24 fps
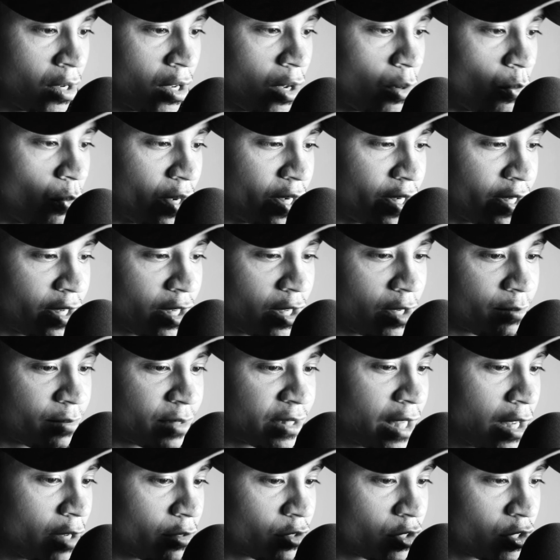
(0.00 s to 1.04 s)
When it comes
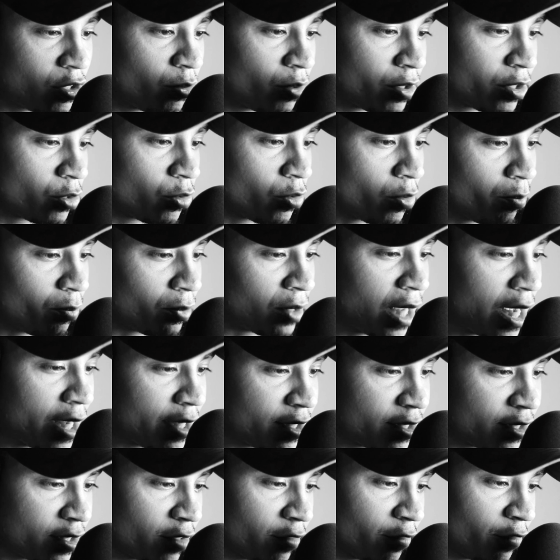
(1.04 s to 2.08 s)
down to it, to apply
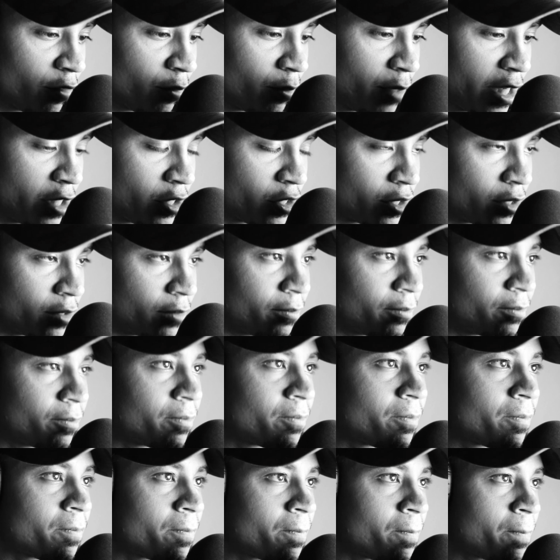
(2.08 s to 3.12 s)
this information,
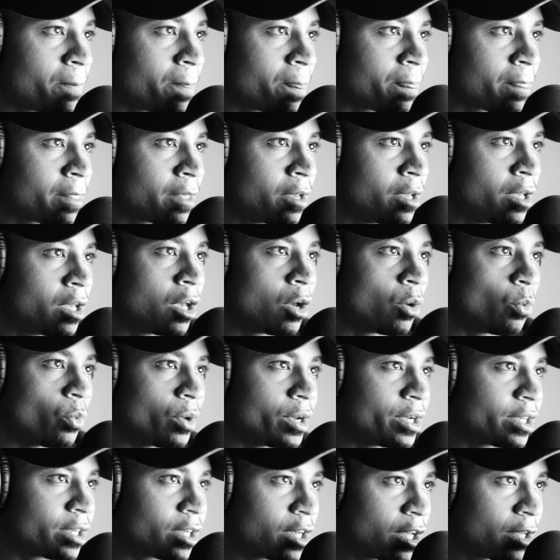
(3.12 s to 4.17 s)

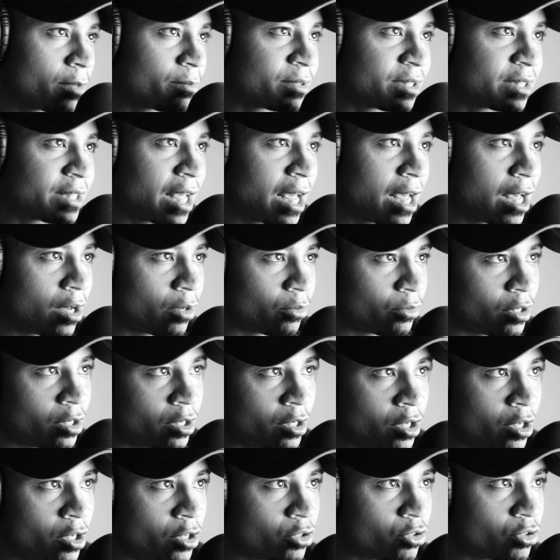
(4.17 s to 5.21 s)
when it comes down
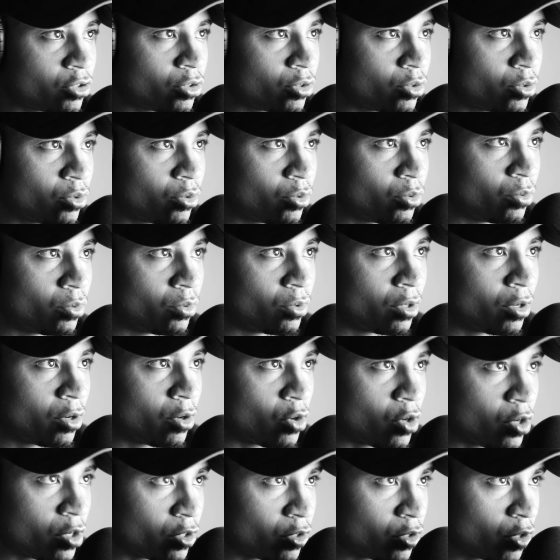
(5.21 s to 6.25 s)
to
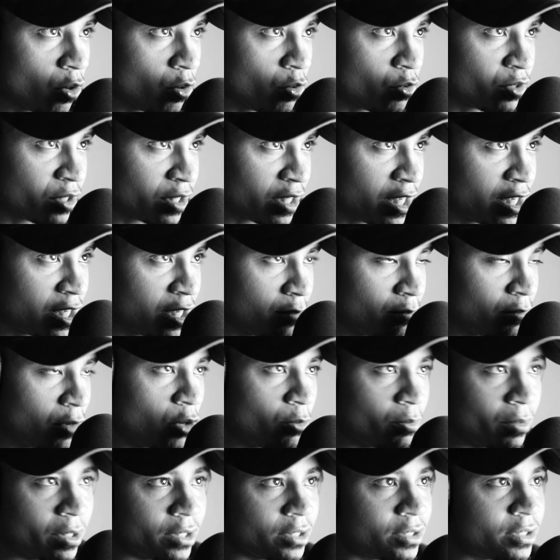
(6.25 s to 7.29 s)
those key
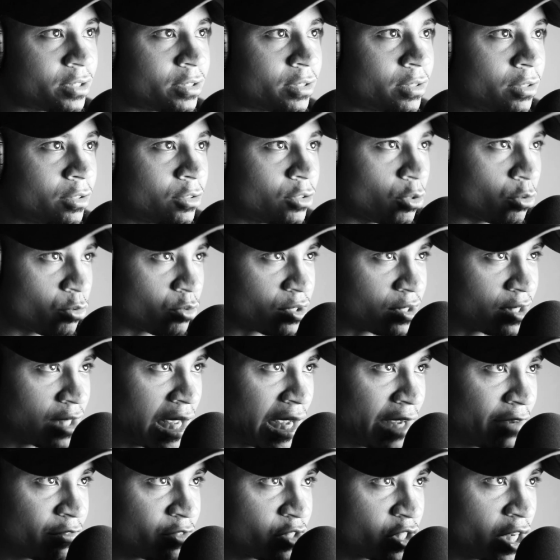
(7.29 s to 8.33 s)
moments, those
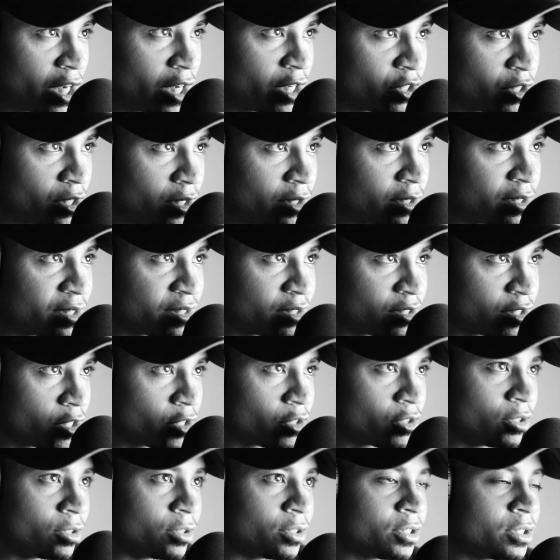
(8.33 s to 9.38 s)
life-changing
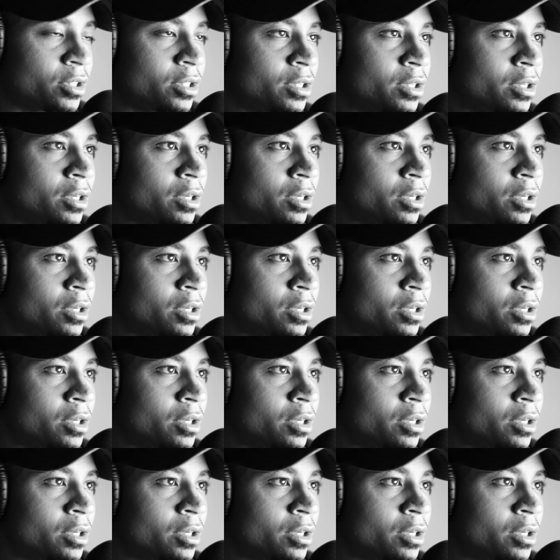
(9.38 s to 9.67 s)
decisions